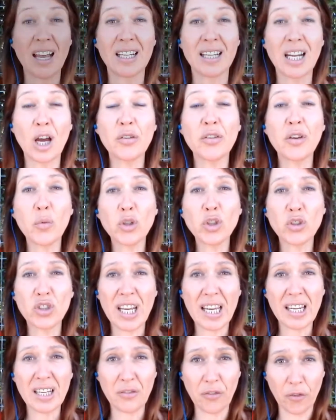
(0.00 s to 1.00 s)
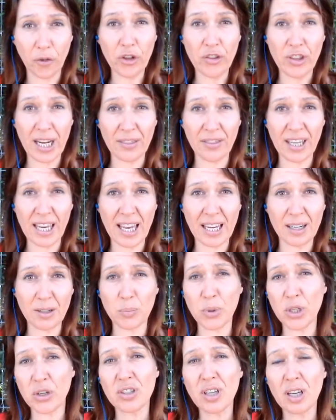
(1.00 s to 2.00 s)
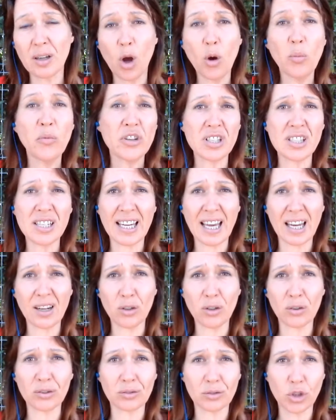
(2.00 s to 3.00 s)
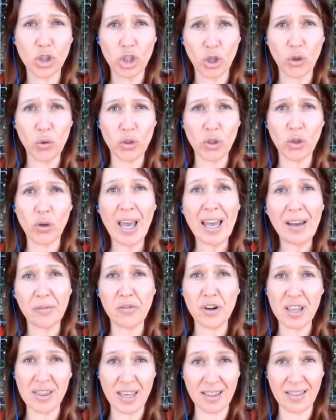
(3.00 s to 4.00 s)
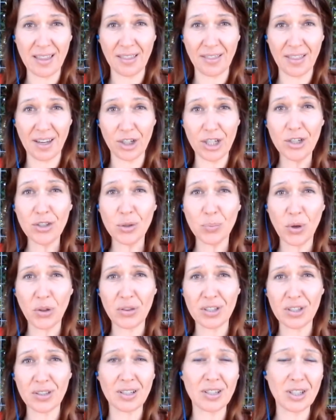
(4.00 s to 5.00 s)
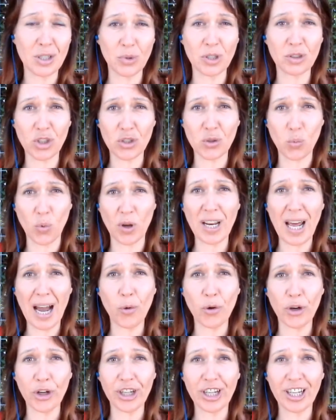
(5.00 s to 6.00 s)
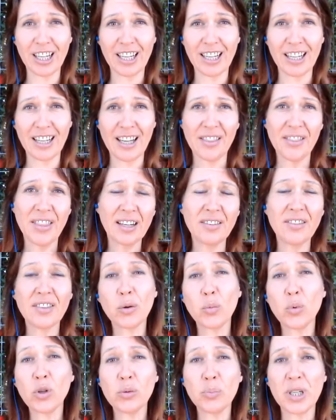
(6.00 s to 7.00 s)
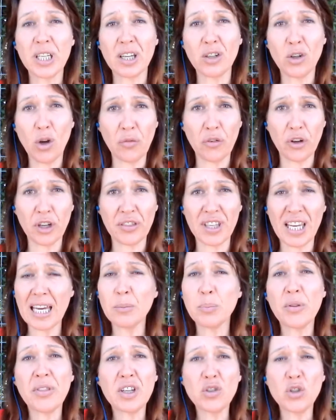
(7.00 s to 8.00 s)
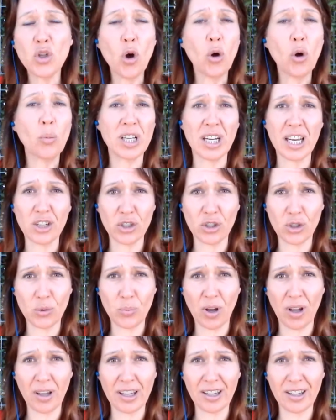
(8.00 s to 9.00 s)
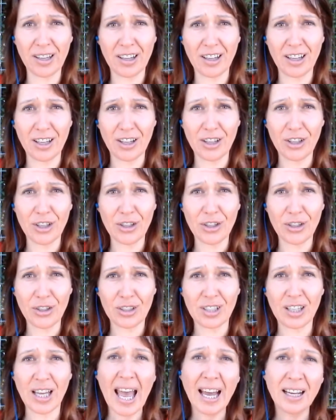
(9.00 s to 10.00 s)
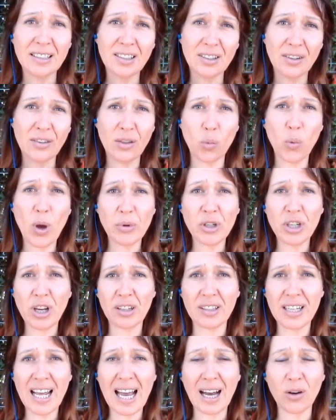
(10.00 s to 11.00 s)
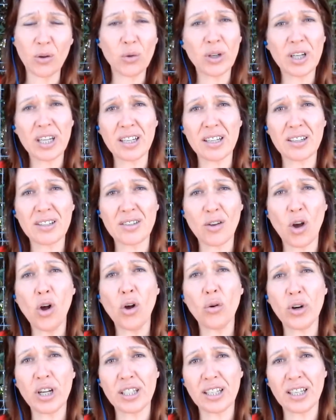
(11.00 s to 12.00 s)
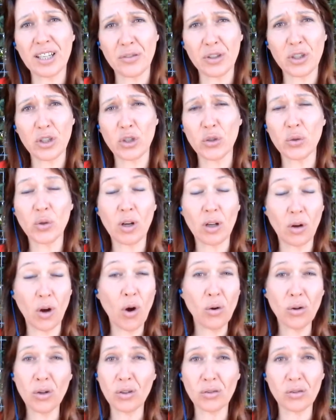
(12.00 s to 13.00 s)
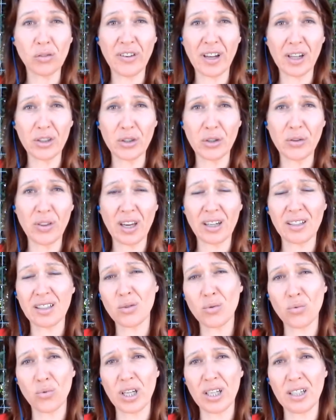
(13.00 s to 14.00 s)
Now, if you want to take it further at the end, because I obviously cannot show you everything that there is about the system in just 1 hour, then there will be an offer at the end, but there's no obligation to buy. And the webinar now is already giving you a whole lot of value that is